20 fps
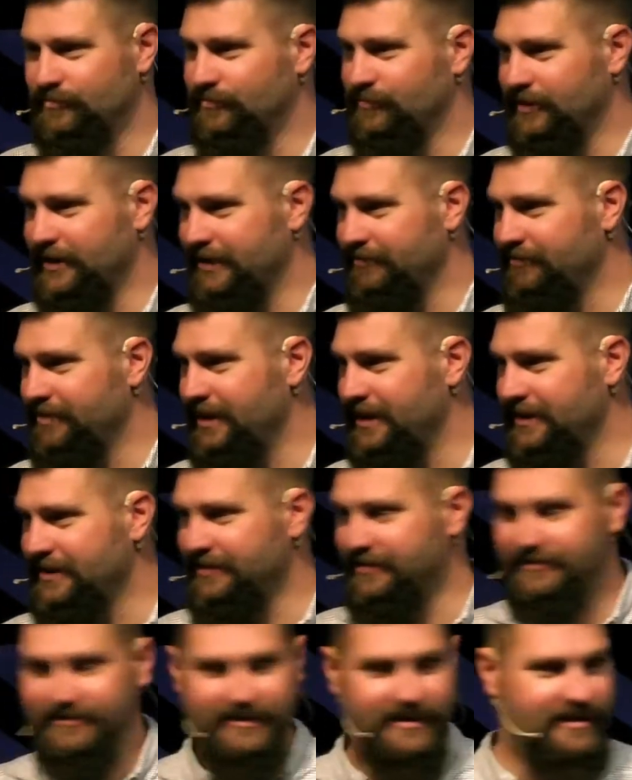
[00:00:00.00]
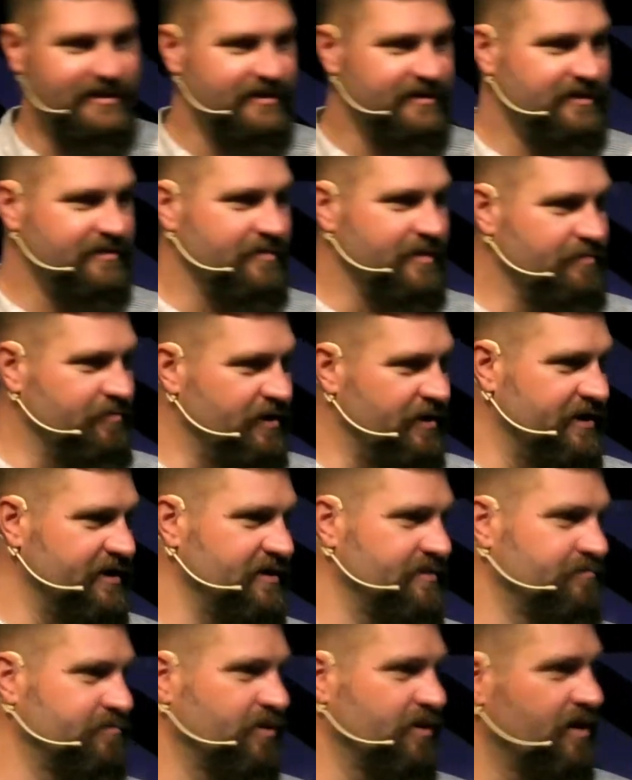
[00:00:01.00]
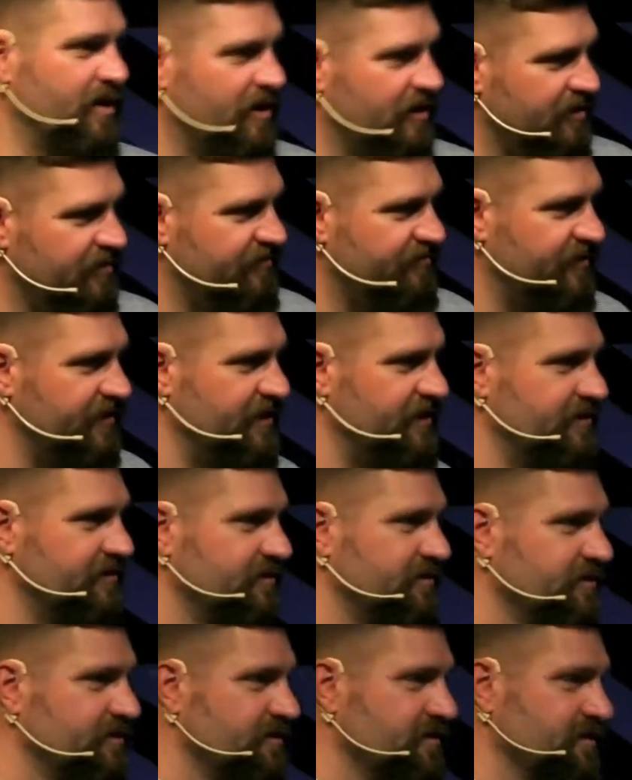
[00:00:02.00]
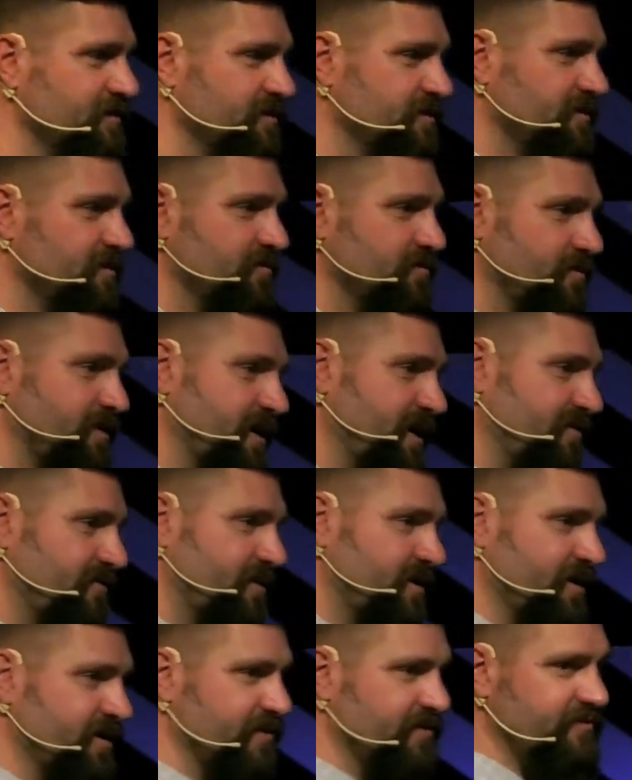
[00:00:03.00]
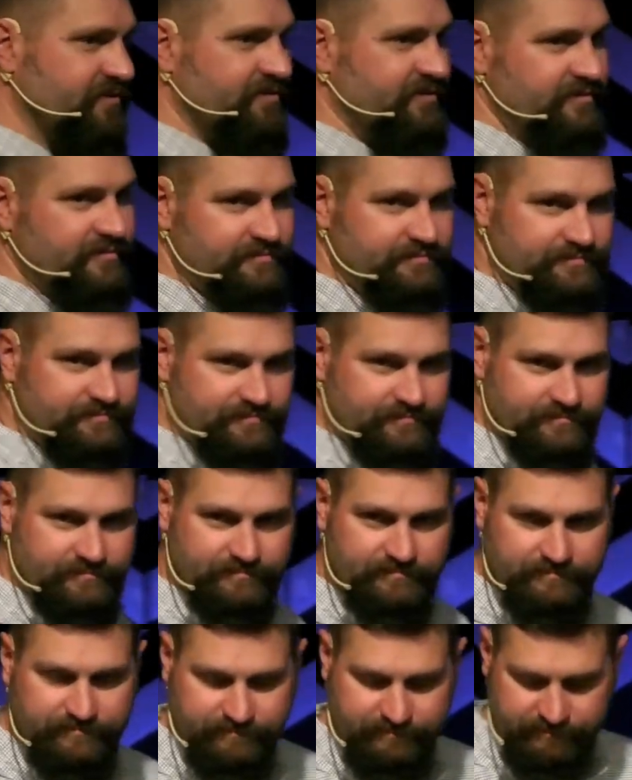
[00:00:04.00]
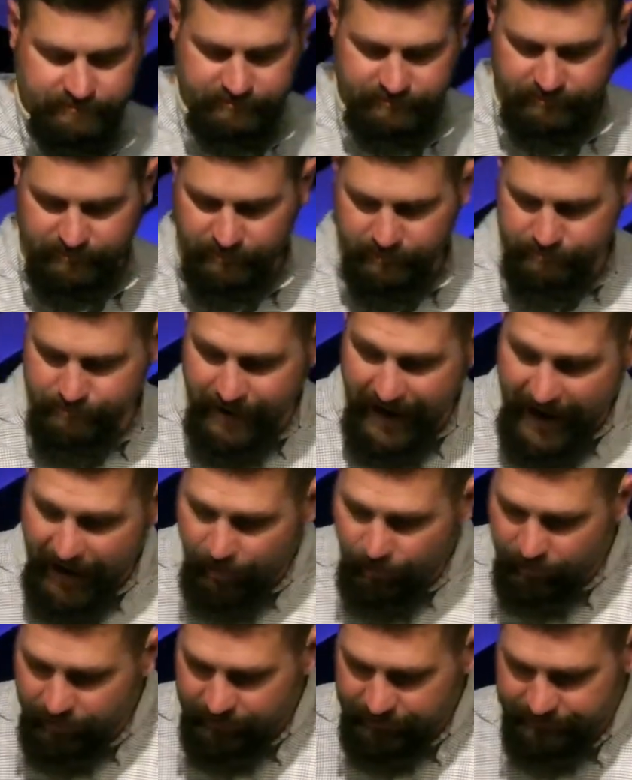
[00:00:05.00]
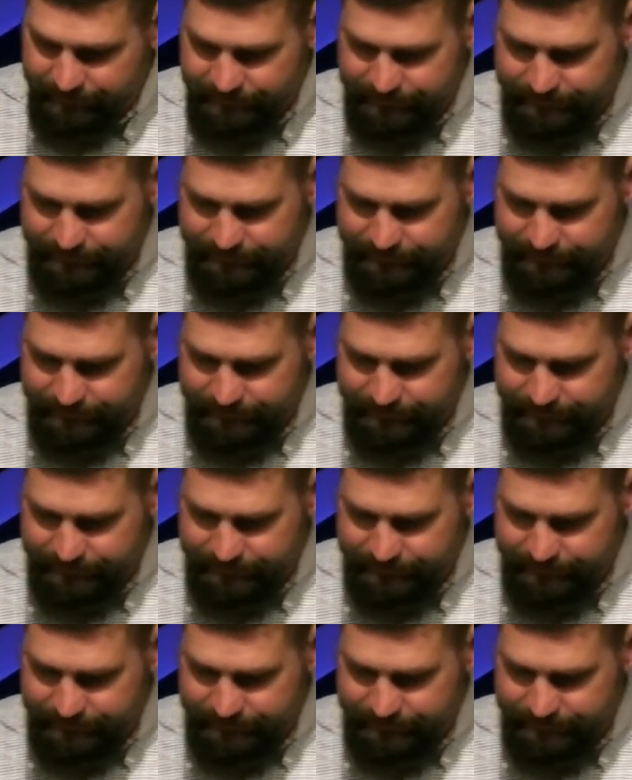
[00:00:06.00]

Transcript: Whatever that is, again, it can be money, pornography, whatever it is, power.